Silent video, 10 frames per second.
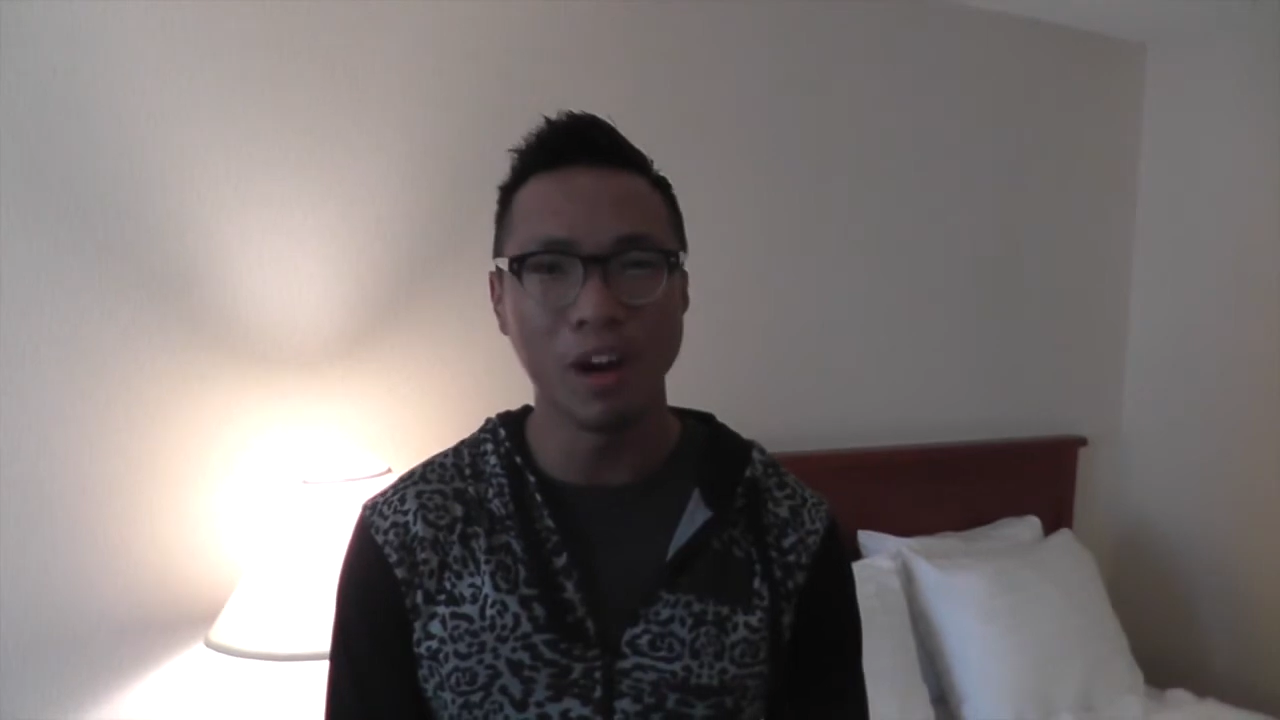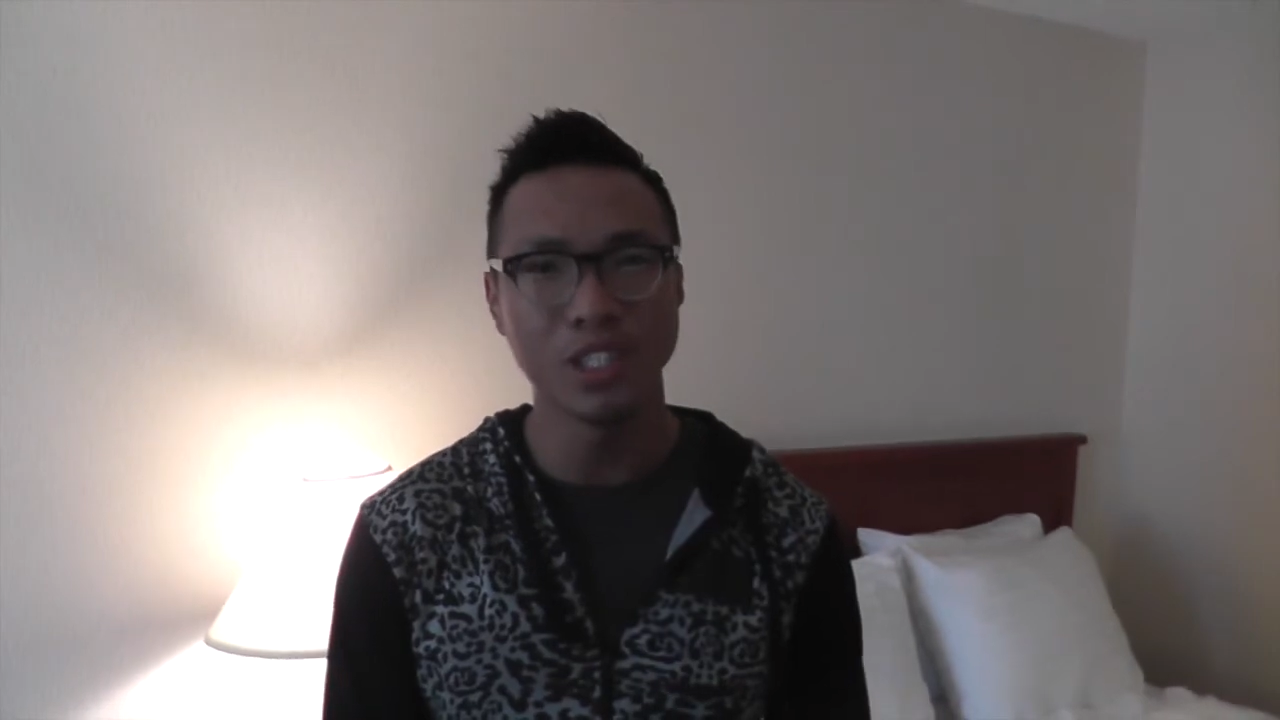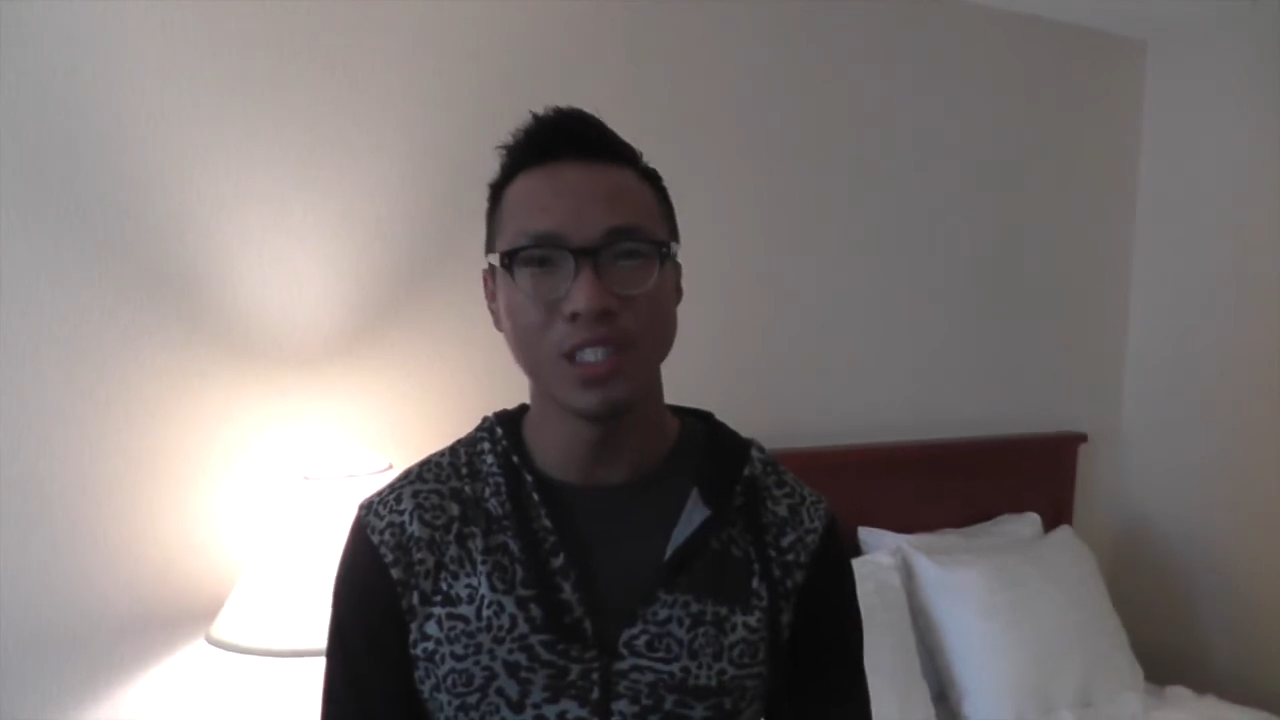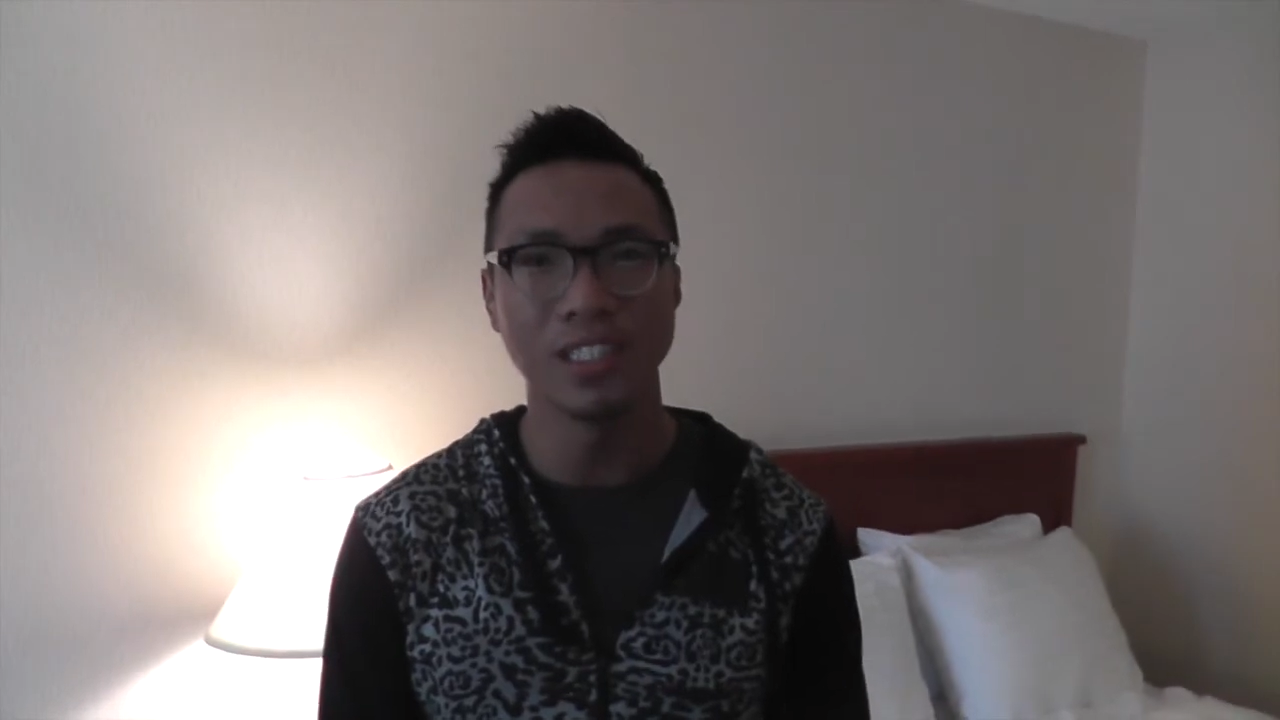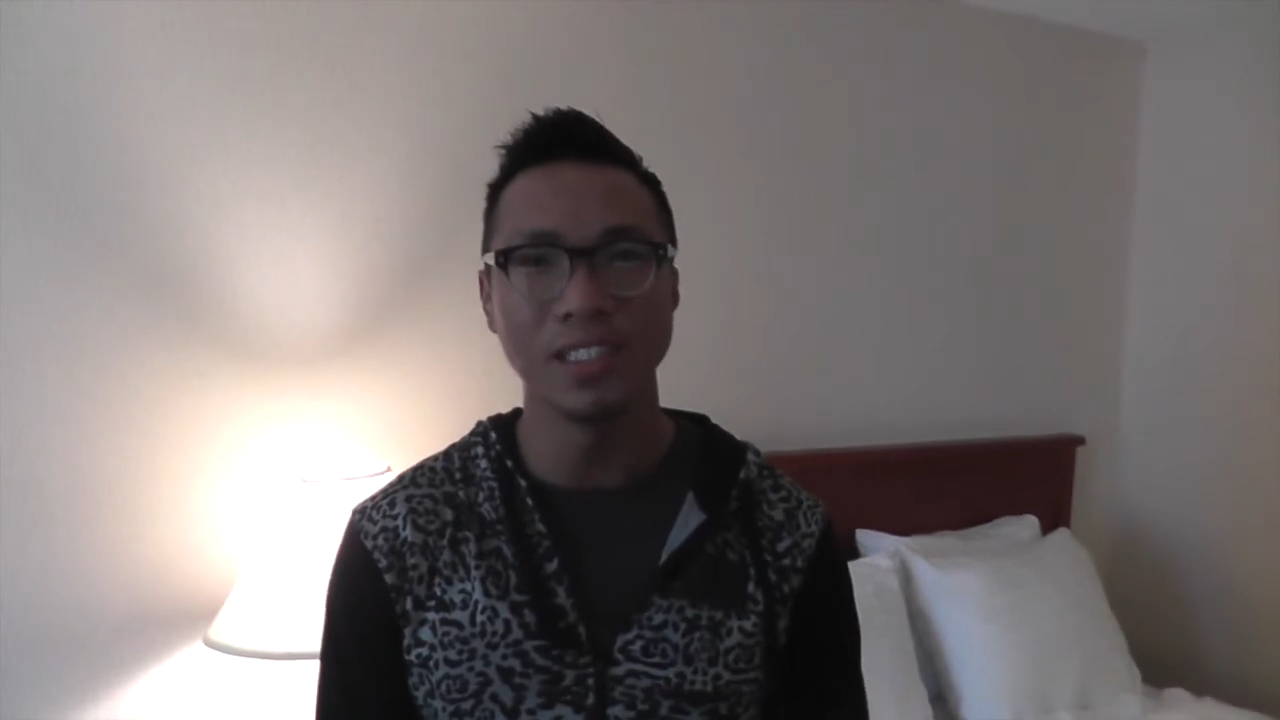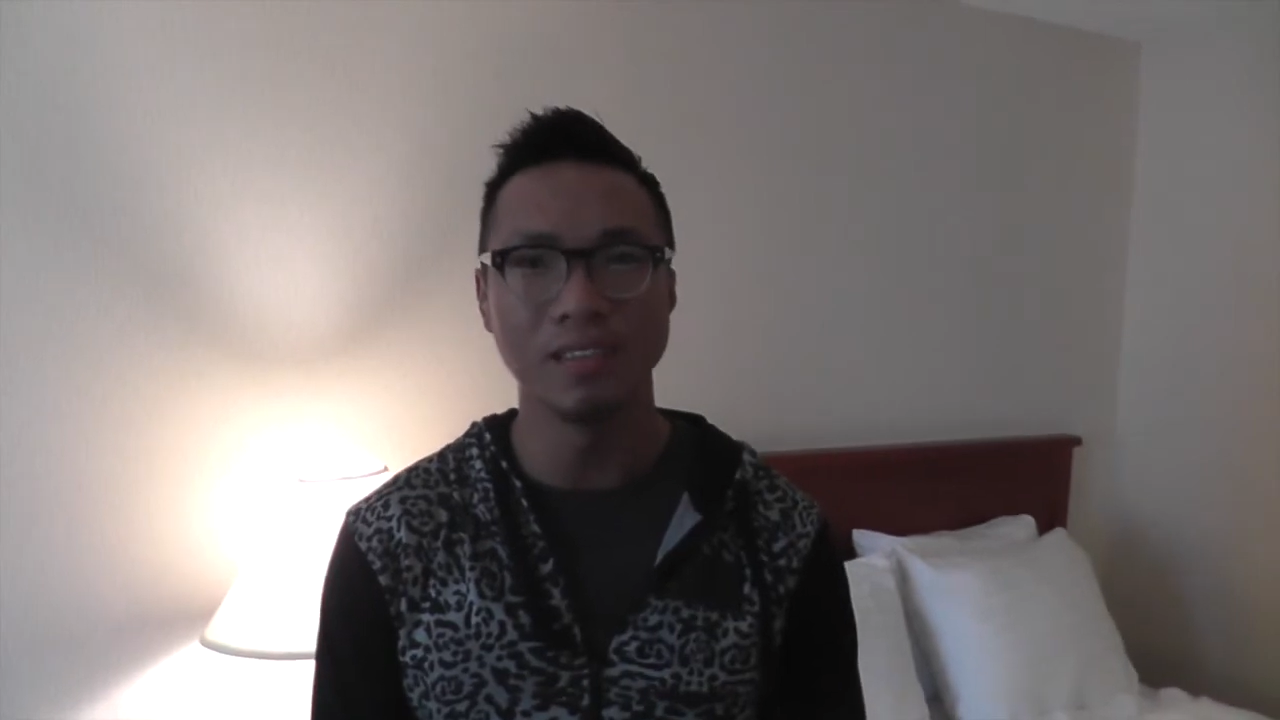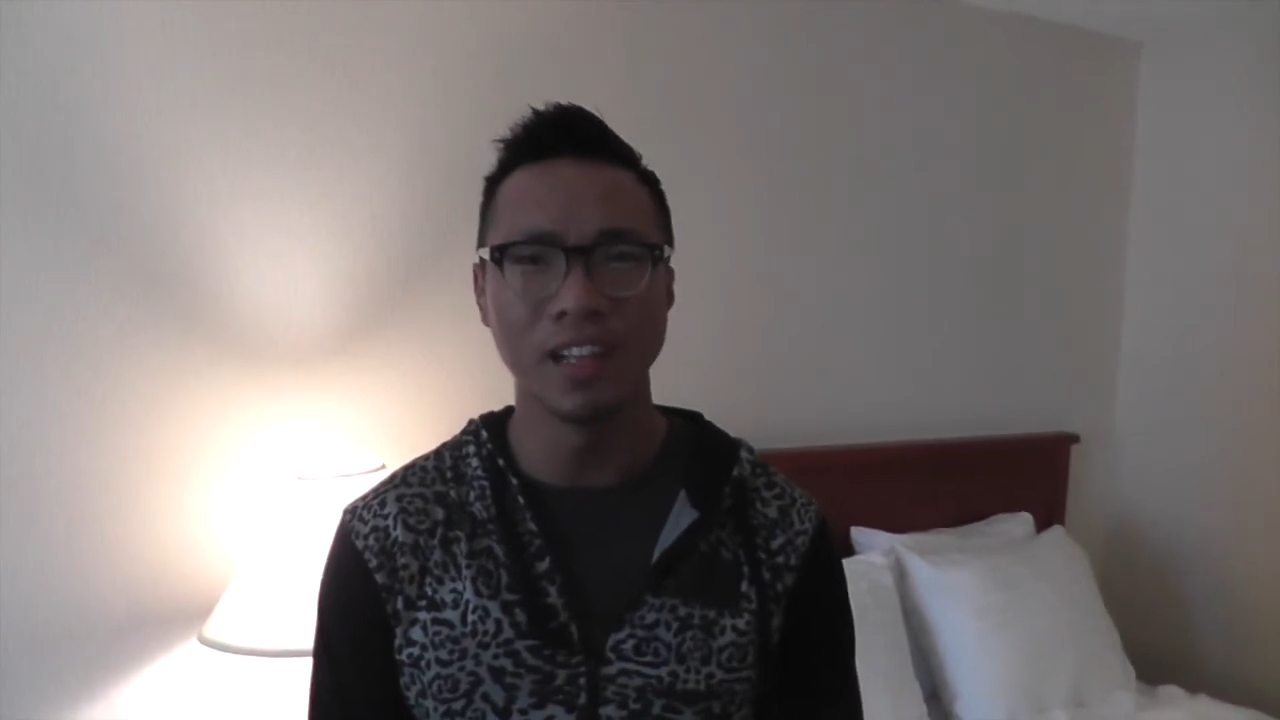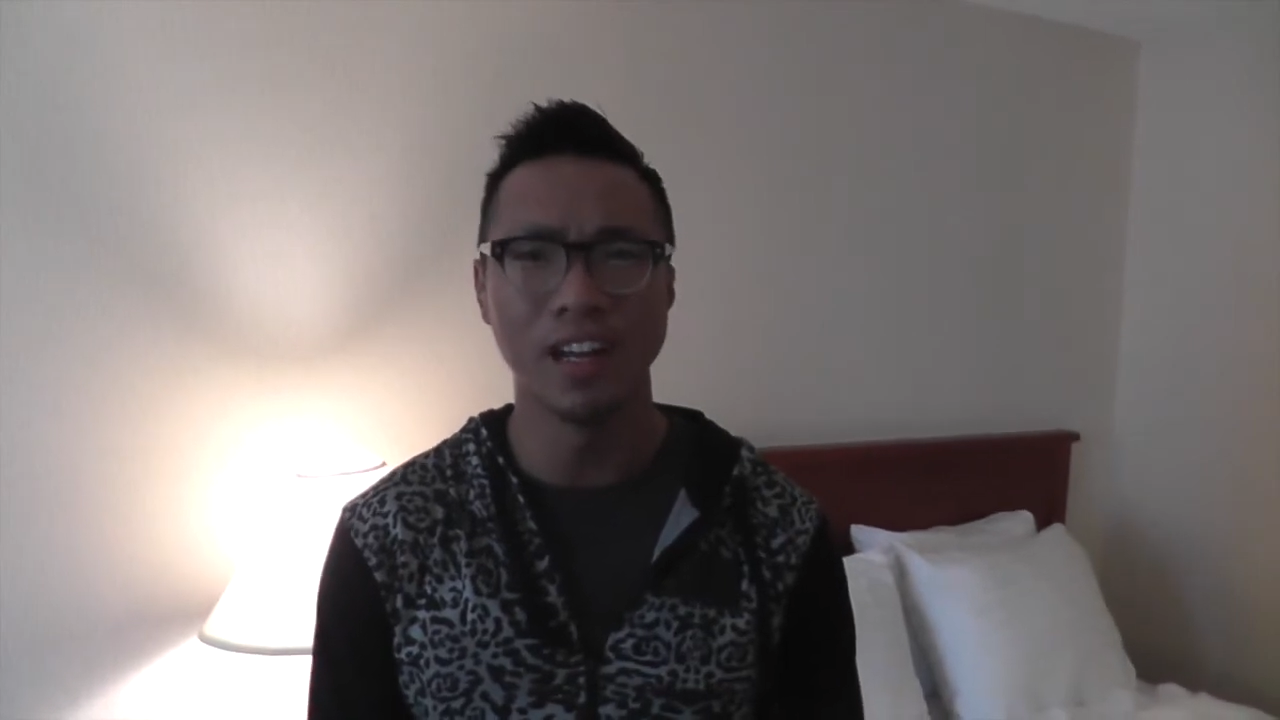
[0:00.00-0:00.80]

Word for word: are actually